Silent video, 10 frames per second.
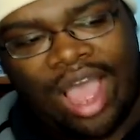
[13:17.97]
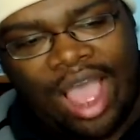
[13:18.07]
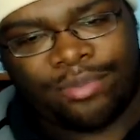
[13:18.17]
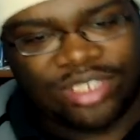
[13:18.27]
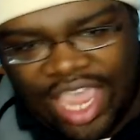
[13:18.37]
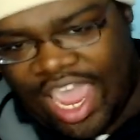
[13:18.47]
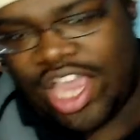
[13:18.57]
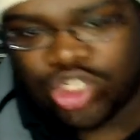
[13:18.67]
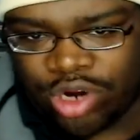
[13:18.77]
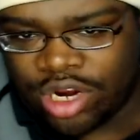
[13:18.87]
Mom's
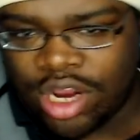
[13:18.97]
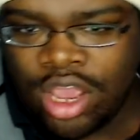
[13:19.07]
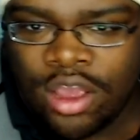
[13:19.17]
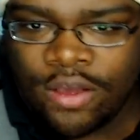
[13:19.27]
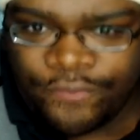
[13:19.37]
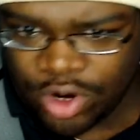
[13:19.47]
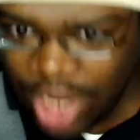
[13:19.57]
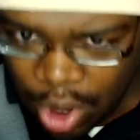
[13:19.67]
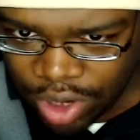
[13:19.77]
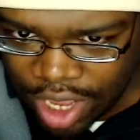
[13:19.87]
hatred for
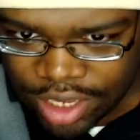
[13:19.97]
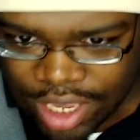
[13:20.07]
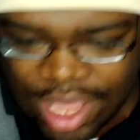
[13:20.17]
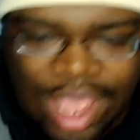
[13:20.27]
Lola.